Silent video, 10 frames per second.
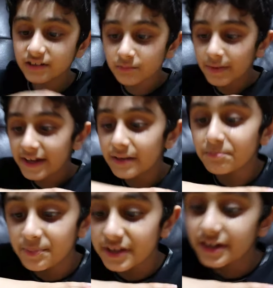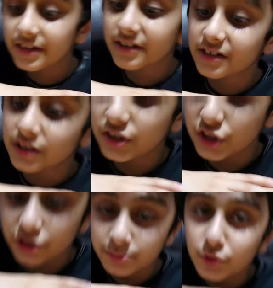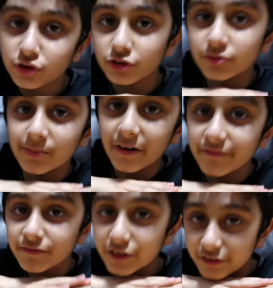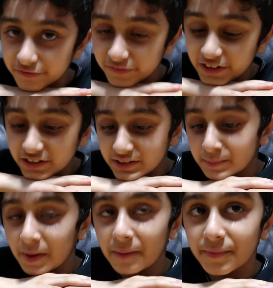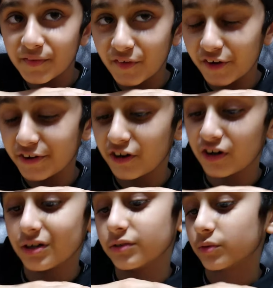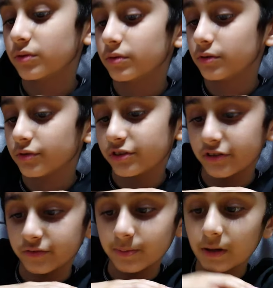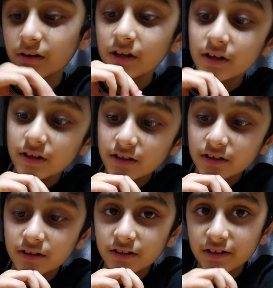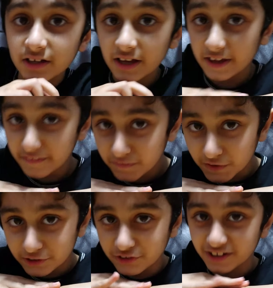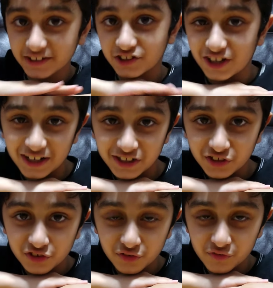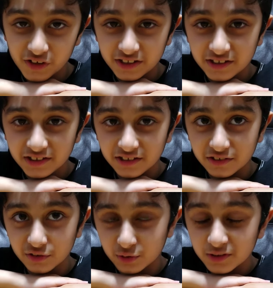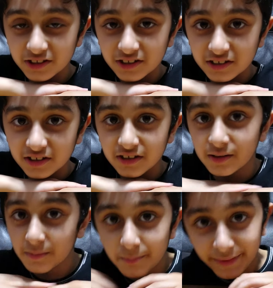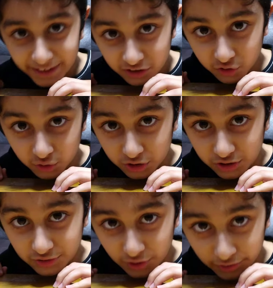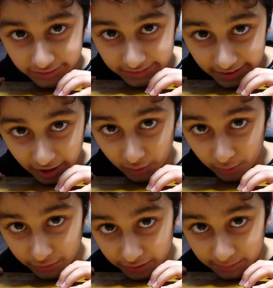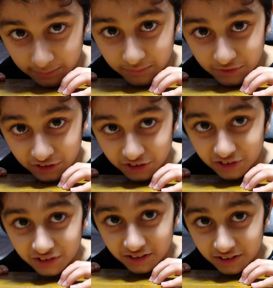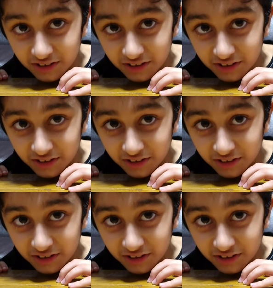may be small, but for your friends it might be very hard, or yourself, but if you're trying to challenge your friends to do this, make sure you don't tell them. Just